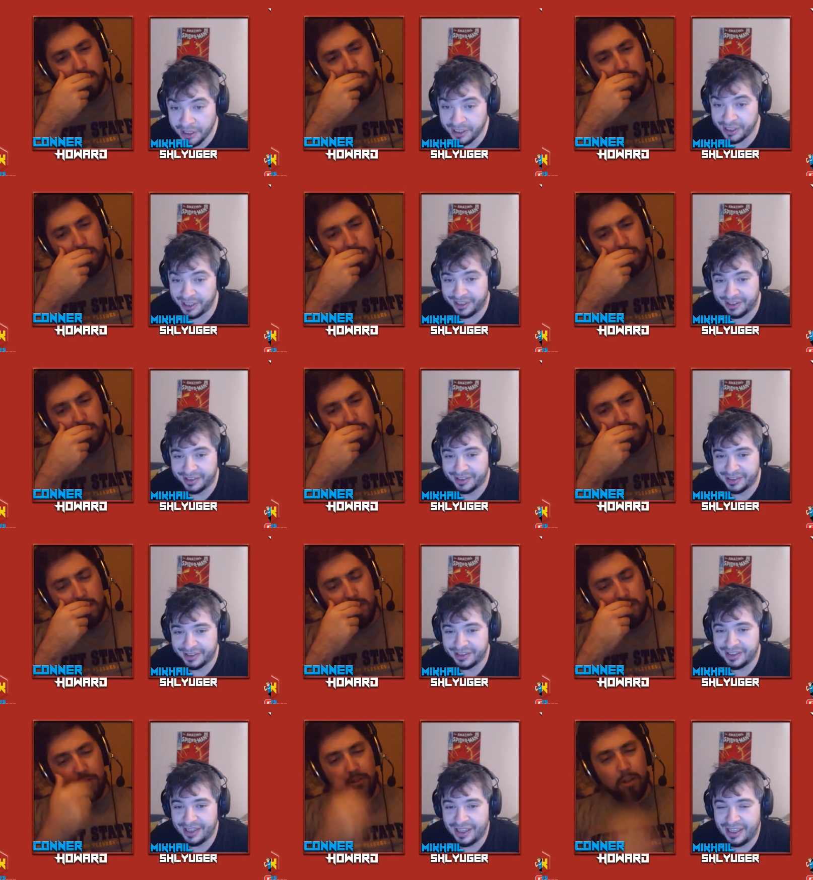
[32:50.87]
Speaker 1: money.
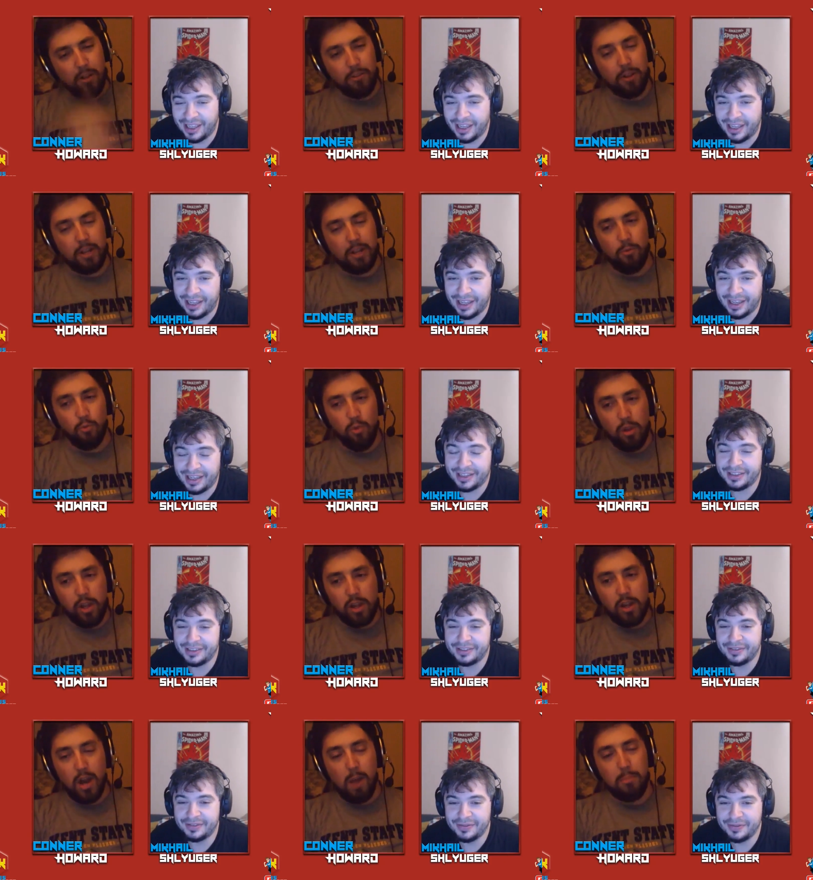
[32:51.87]
It just sounds like it really
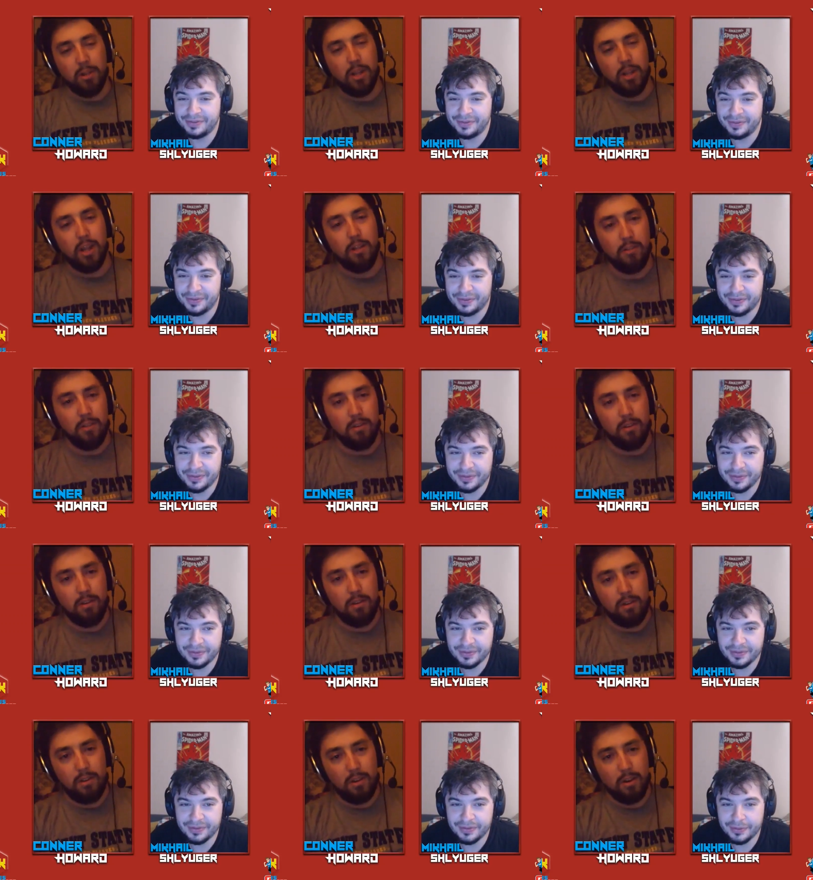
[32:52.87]
complicates it.
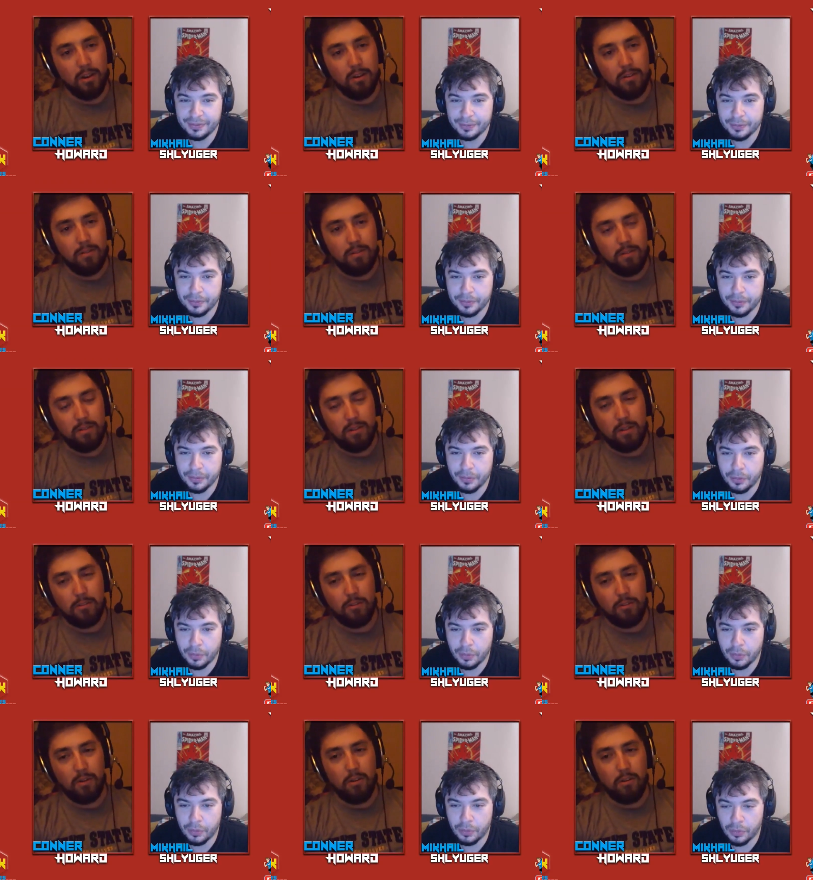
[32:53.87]
You know, that's
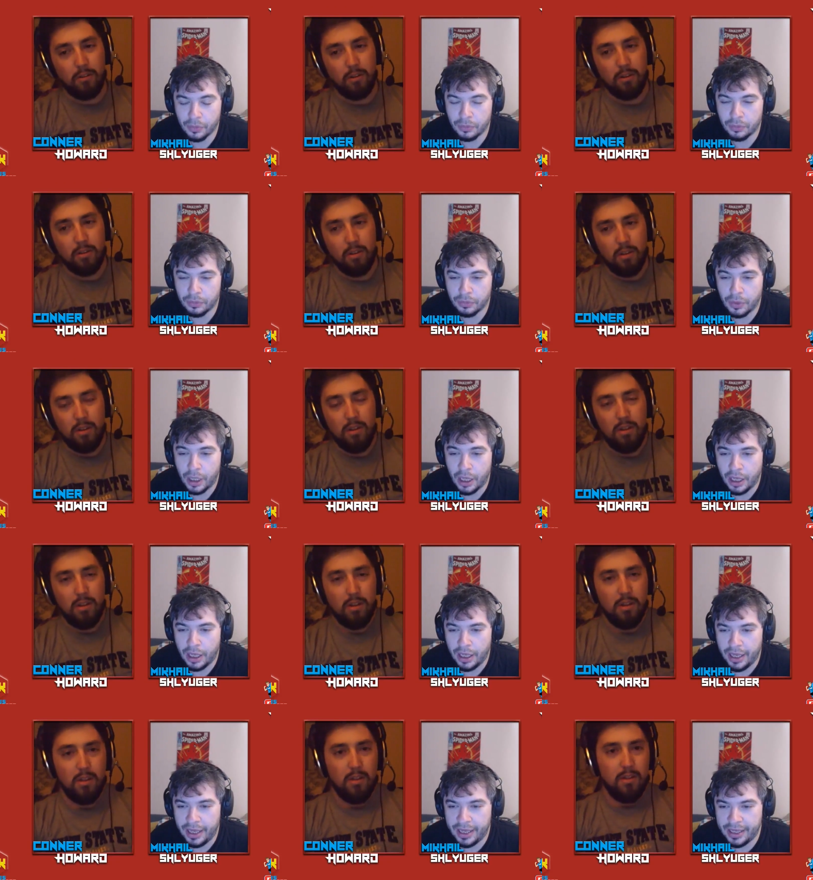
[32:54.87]
crazy.
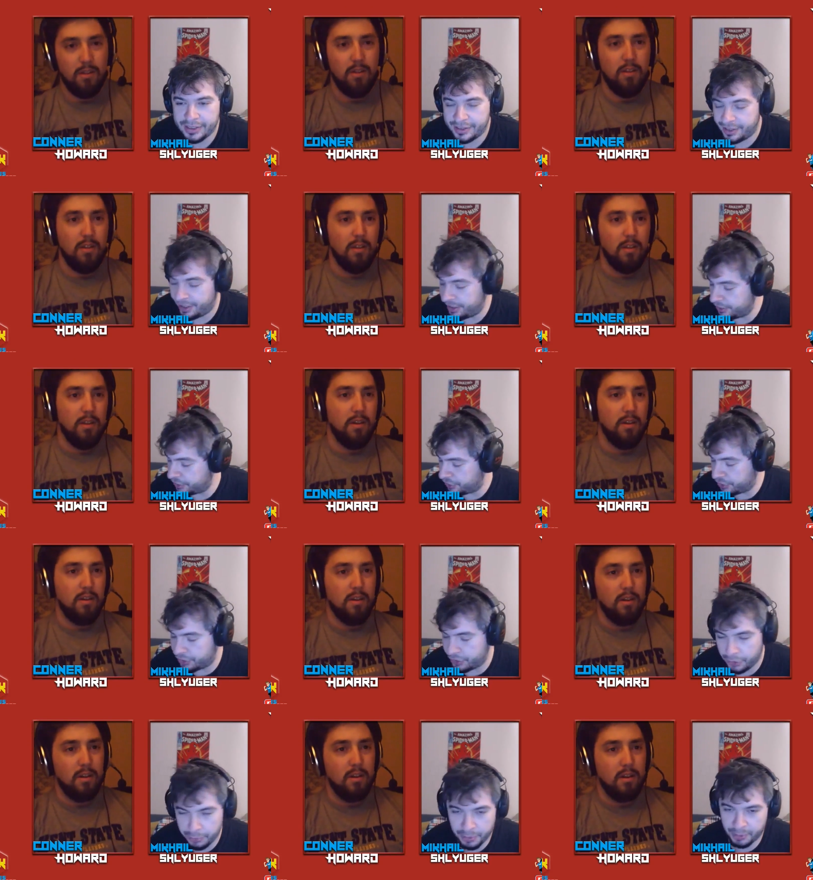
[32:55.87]
Speaker 2: It's it's
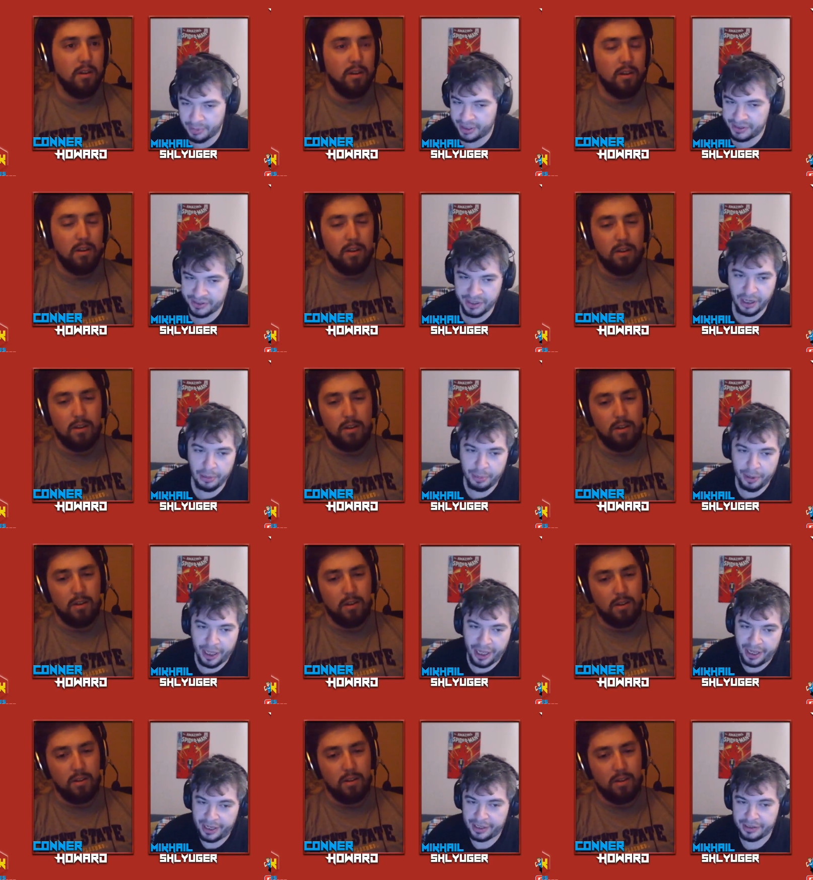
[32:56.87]
super messed up,
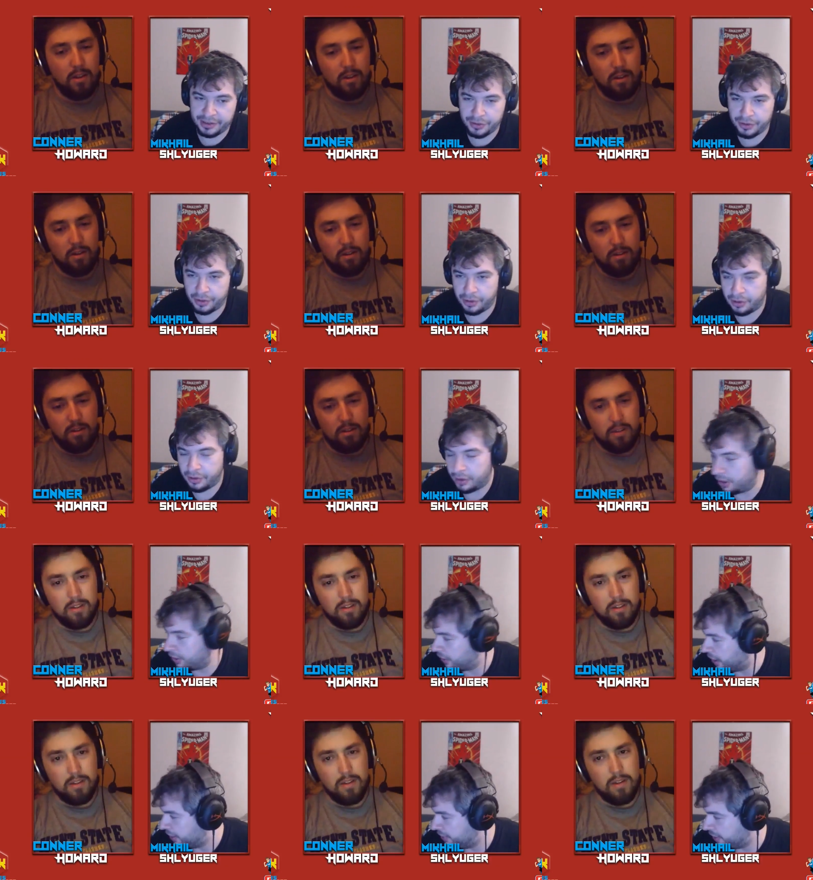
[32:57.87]
and
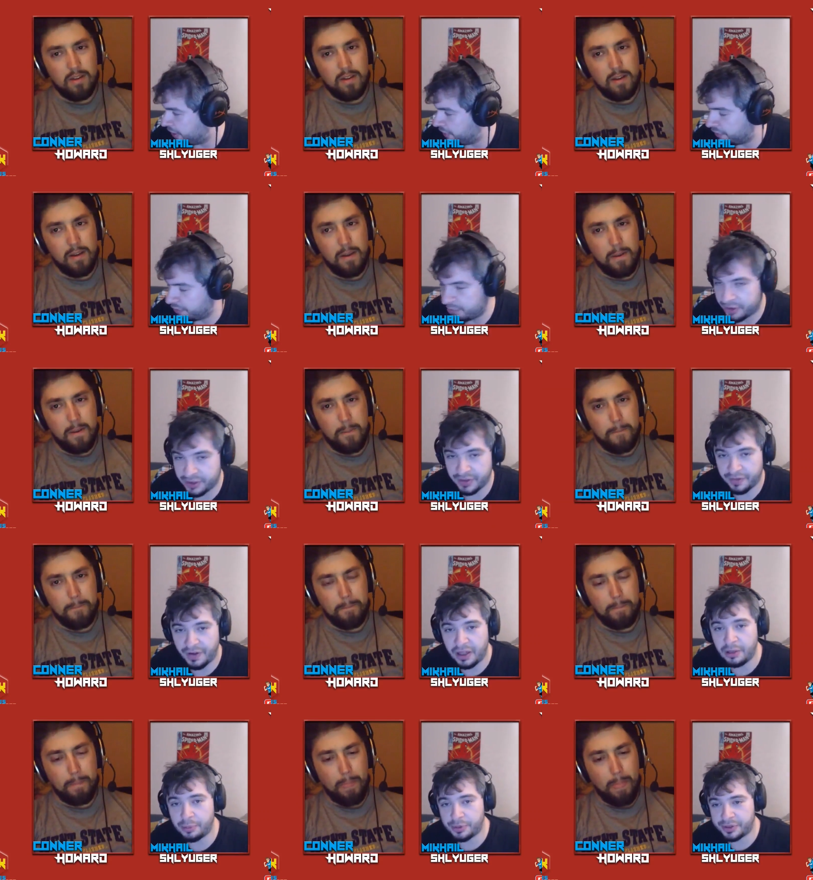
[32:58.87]
I think from a
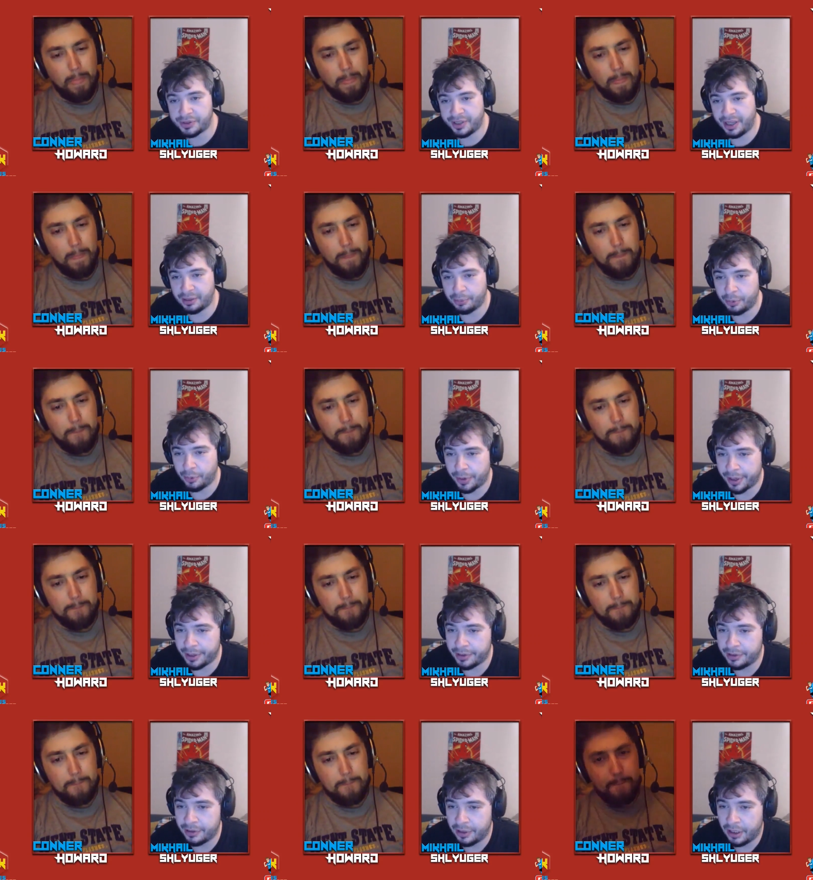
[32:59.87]
developer
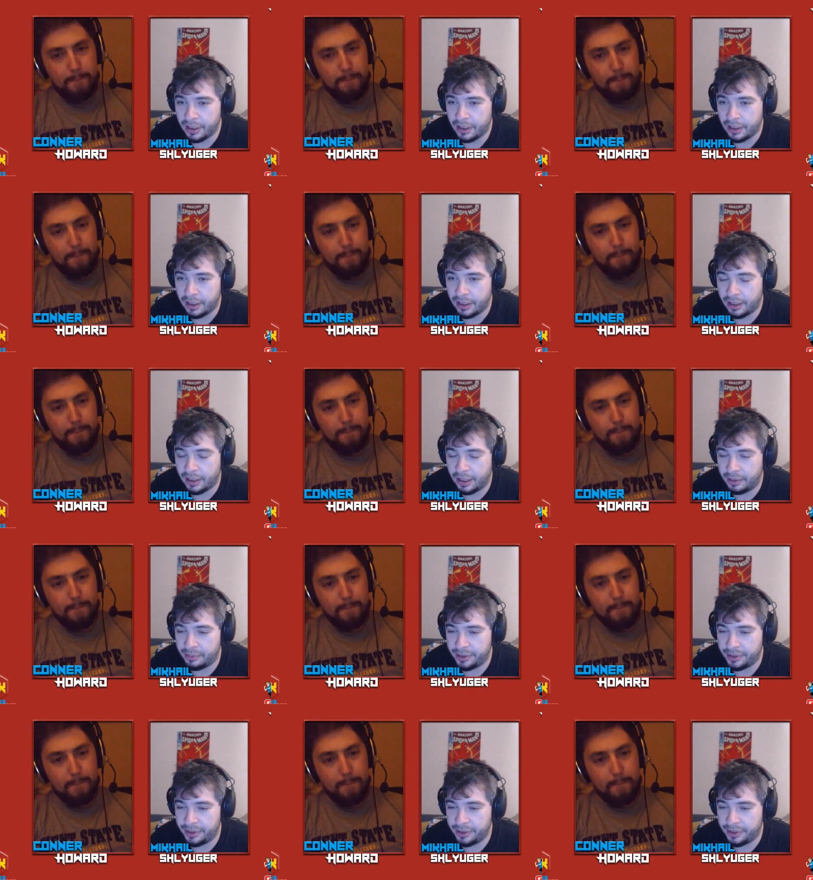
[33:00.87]
standpoint, I